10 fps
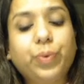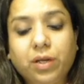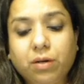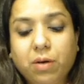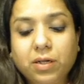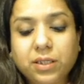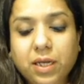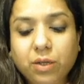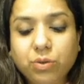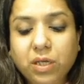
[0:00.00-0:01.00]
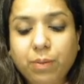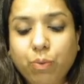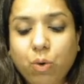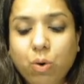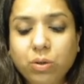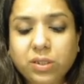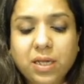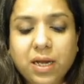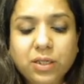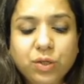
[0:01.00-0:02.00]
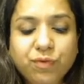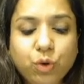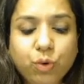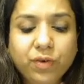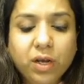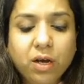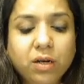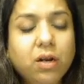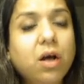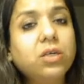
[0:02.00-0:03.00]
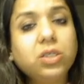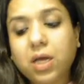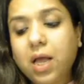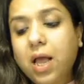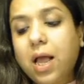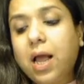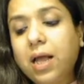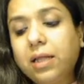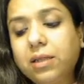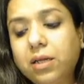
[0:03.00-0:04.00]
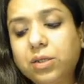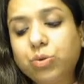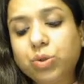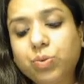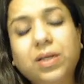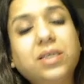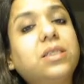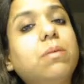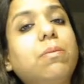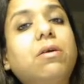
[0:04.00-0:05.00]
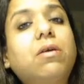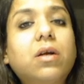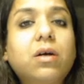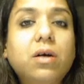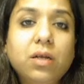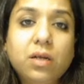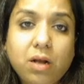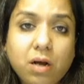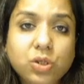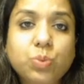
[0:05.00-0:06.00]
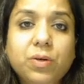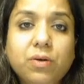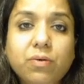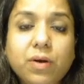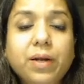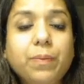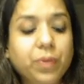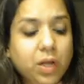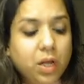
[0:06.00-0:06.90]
ovarian mass. Can you see both sides of the ovary are enlarged? And there is usually a symmetrical enlargement, right?